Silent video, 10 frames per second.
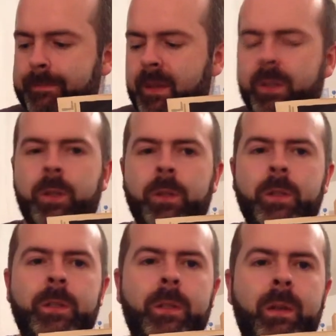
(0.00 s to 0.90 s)
the
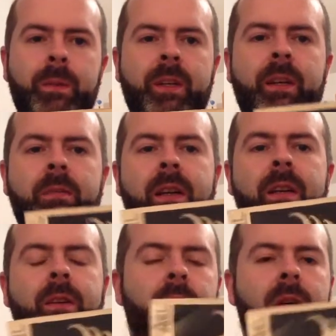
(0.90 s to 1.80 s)
Stooges and all, but I didn't really
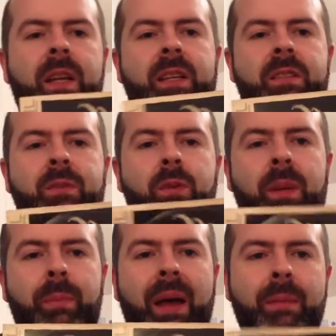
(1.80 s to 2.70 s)
know all the history of where the
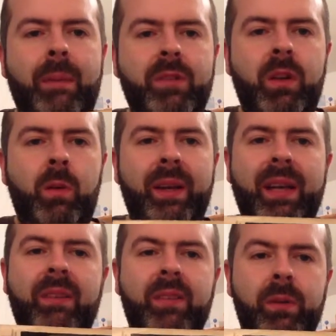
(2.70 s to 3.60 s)
band members all went
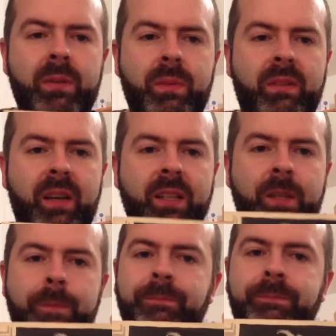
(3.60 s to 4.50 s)
afterwards and whatever else.
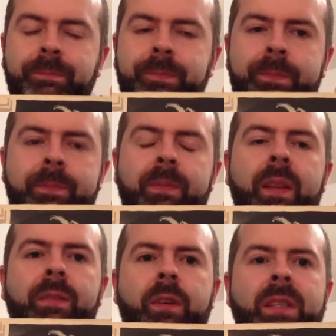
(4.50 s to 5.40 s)

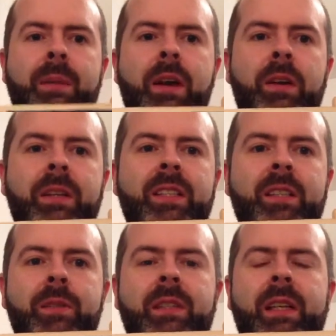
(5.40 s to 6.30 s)
The first time I heard this
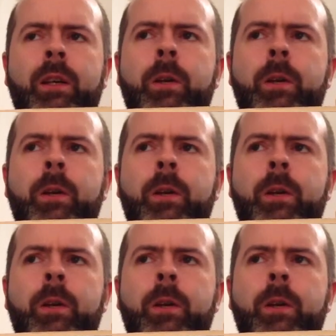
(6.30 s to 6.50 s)
was like,